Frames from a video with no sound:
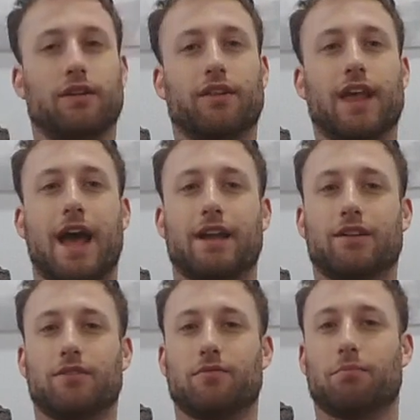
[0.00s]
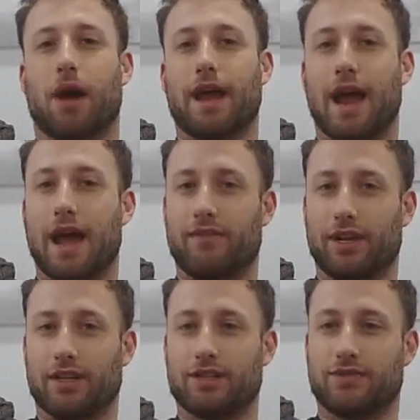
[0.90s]
that by
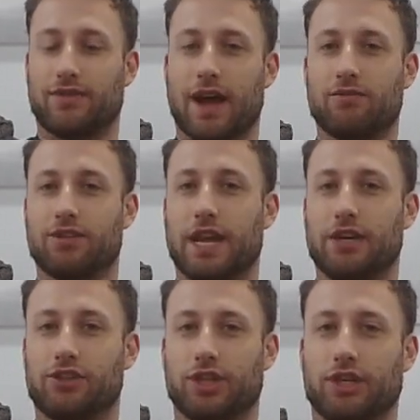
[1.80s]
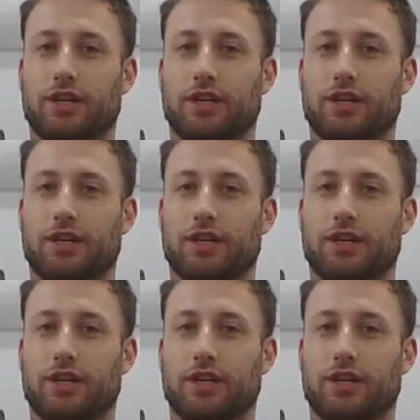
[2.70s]
having this foundation,